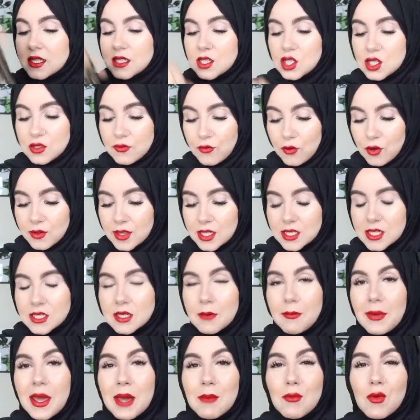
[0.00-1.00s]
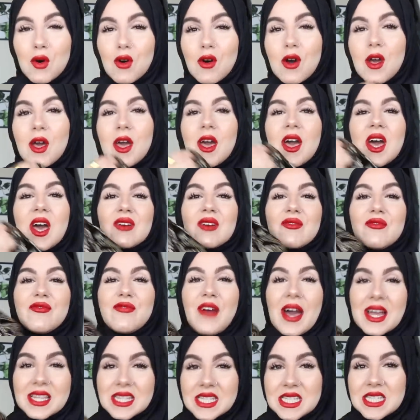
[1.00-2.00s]
I just thought this is a bit more
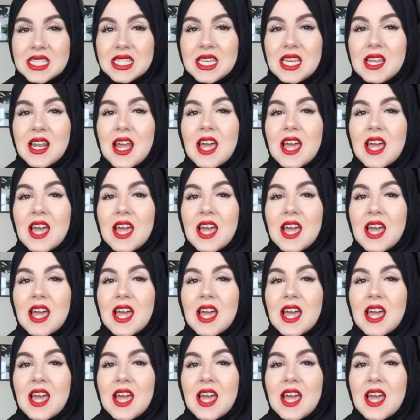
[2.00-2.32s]
fancy,